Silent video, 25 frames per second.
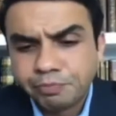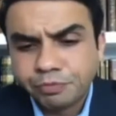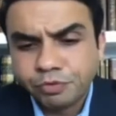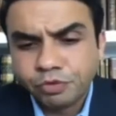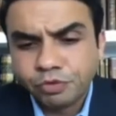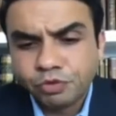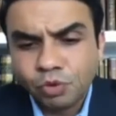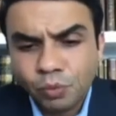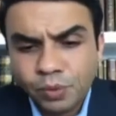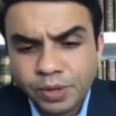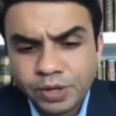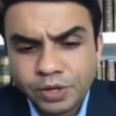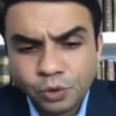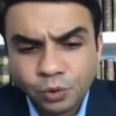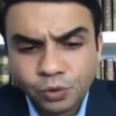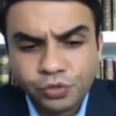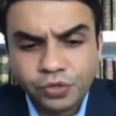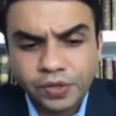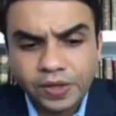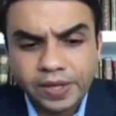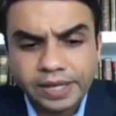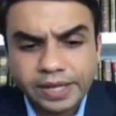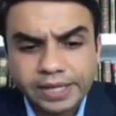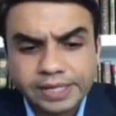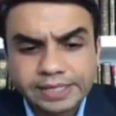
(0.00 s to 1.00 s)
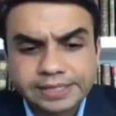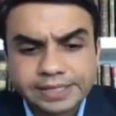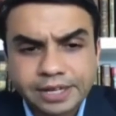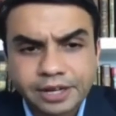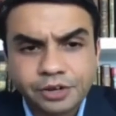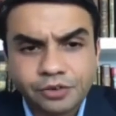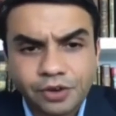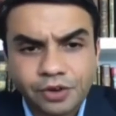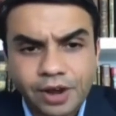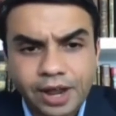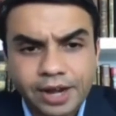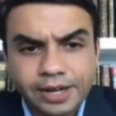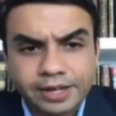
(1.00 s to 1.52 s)
So we do think it's an
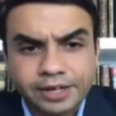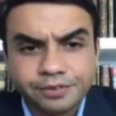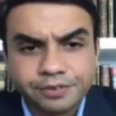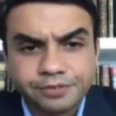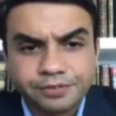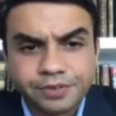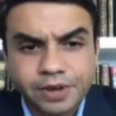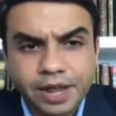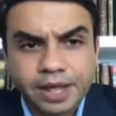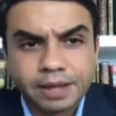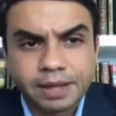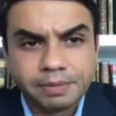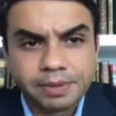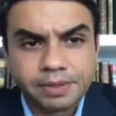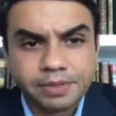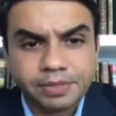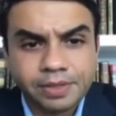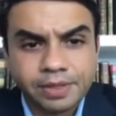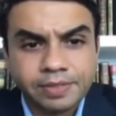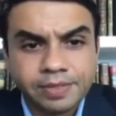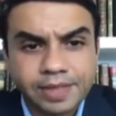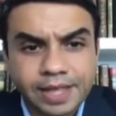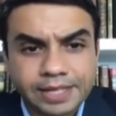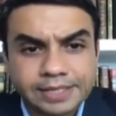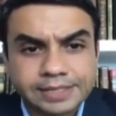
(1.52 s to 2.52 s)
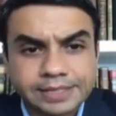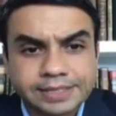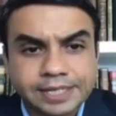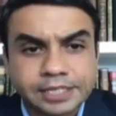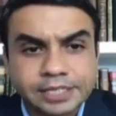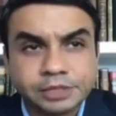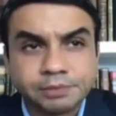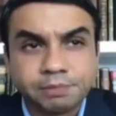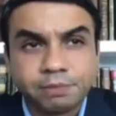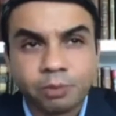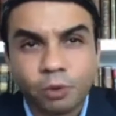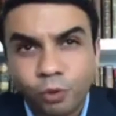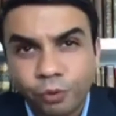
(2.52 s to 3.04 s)
attractive time in that
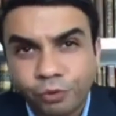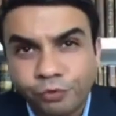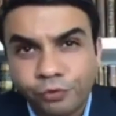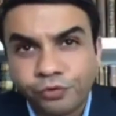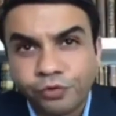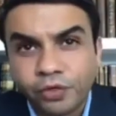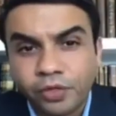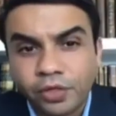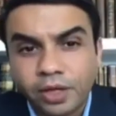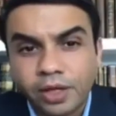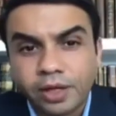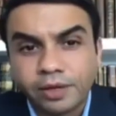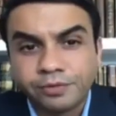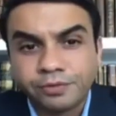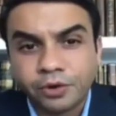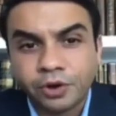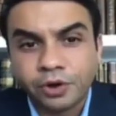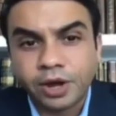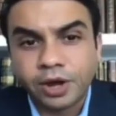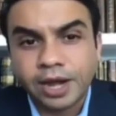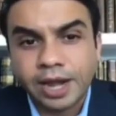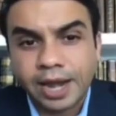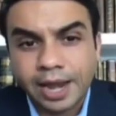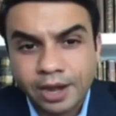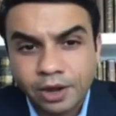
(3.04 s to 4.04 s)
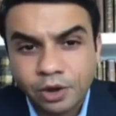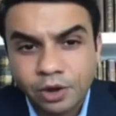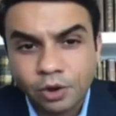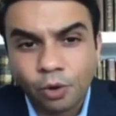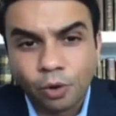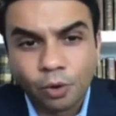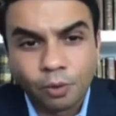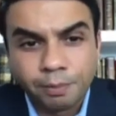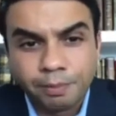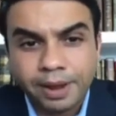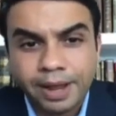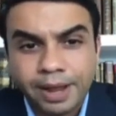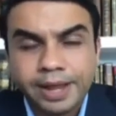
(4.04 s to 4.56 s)
sense, both for an end
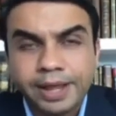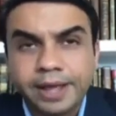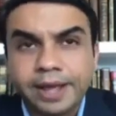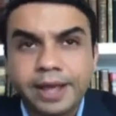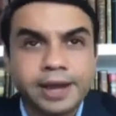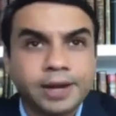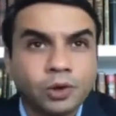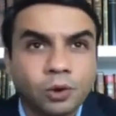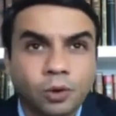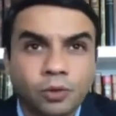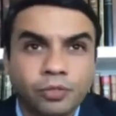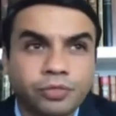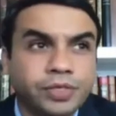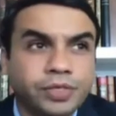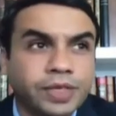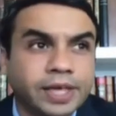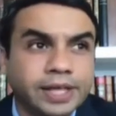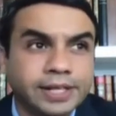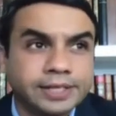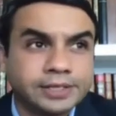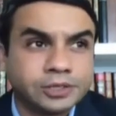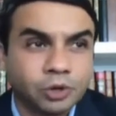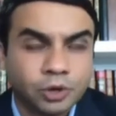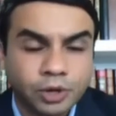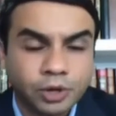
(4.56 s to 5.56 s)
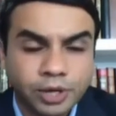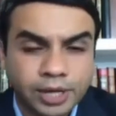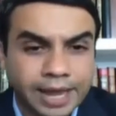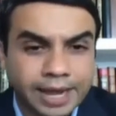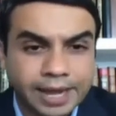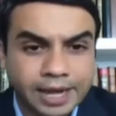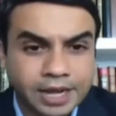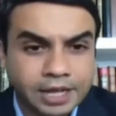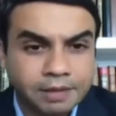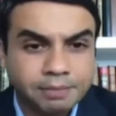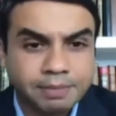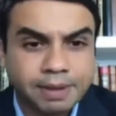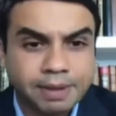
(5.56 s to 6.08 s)
home buyer. I don't think it's going to get
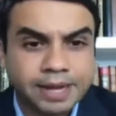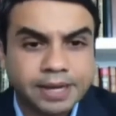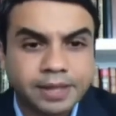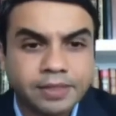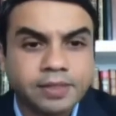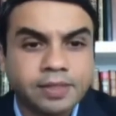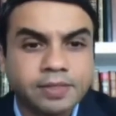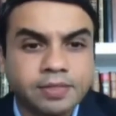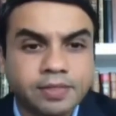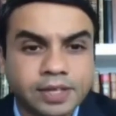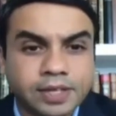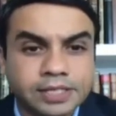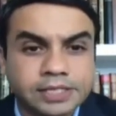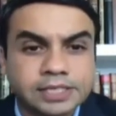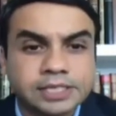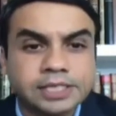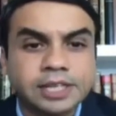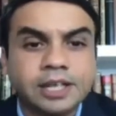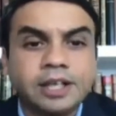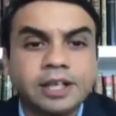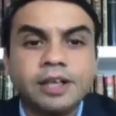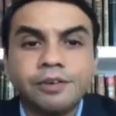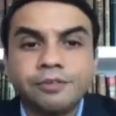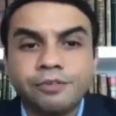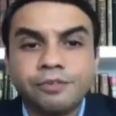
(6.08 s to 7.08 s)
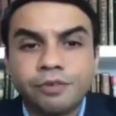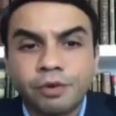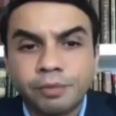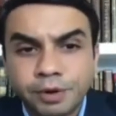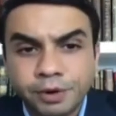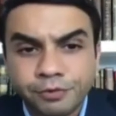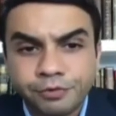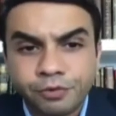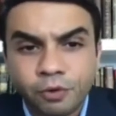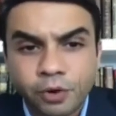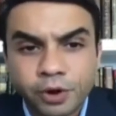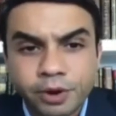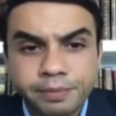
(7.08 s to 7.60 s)
any better than this from
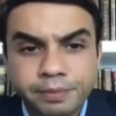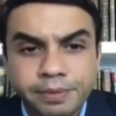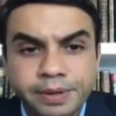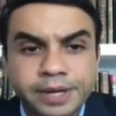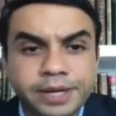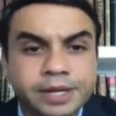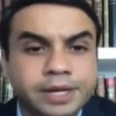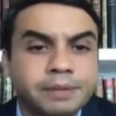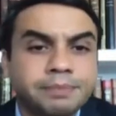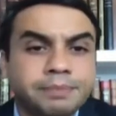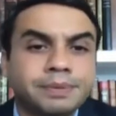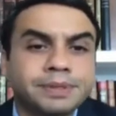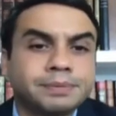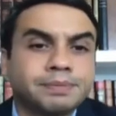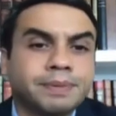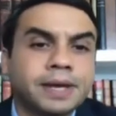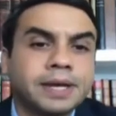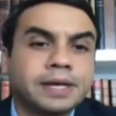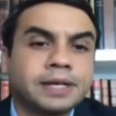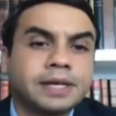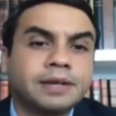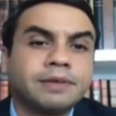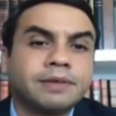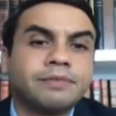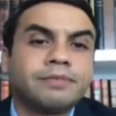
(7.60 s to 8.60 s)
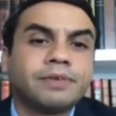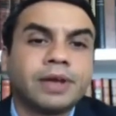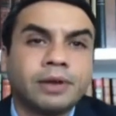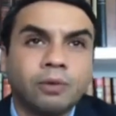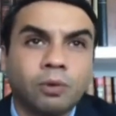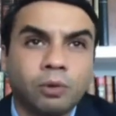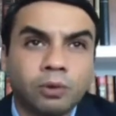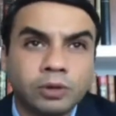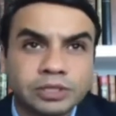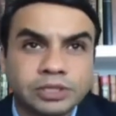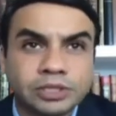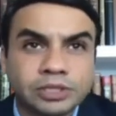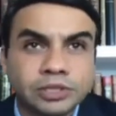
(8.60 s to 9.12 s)
an affordability perspective, and
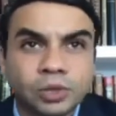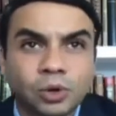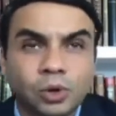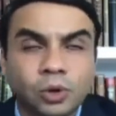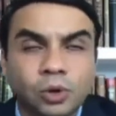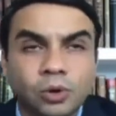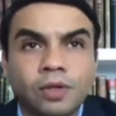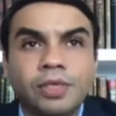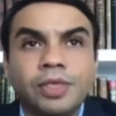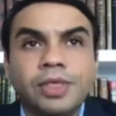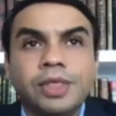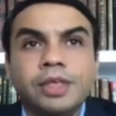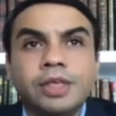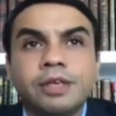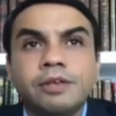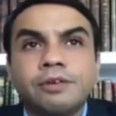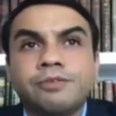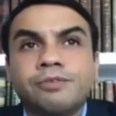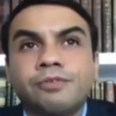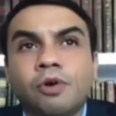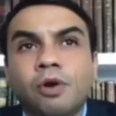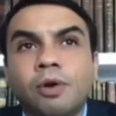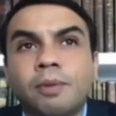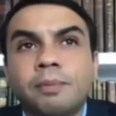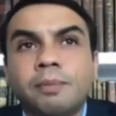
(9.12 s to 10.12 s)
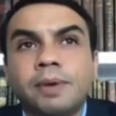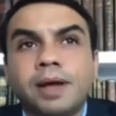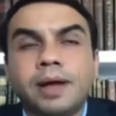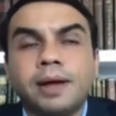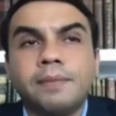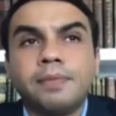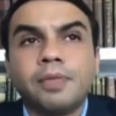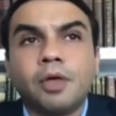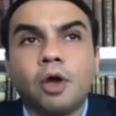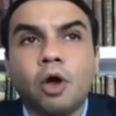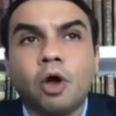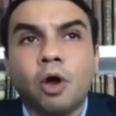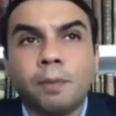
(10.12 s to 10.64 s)
also from
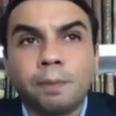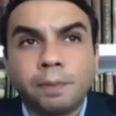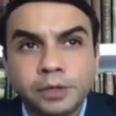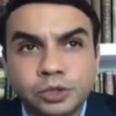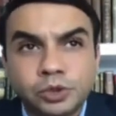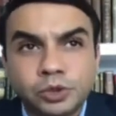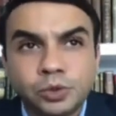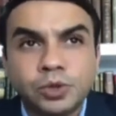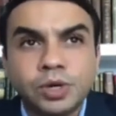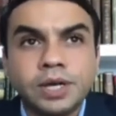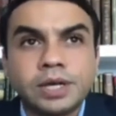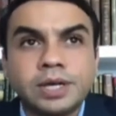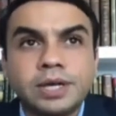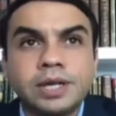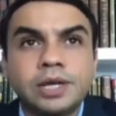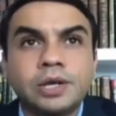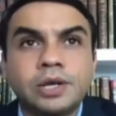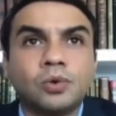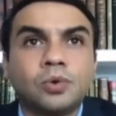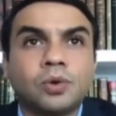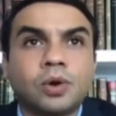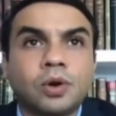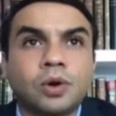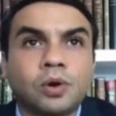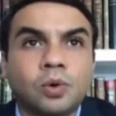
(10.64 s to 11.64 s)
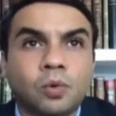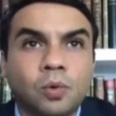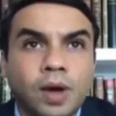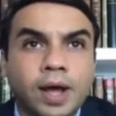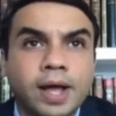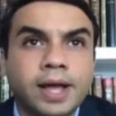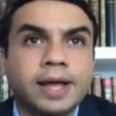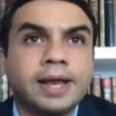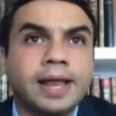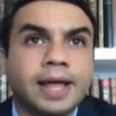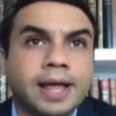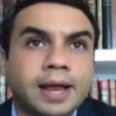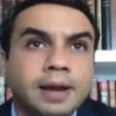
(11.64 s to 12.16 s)
an opportunity to
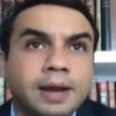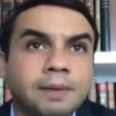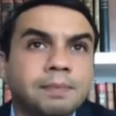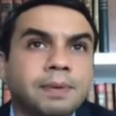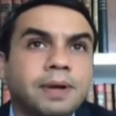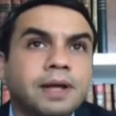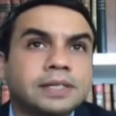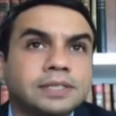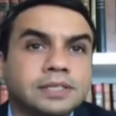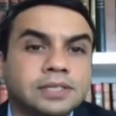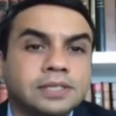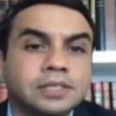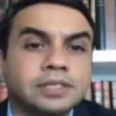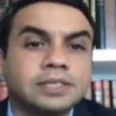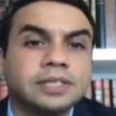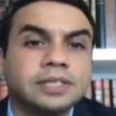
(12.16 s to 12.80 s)
acquire land parcels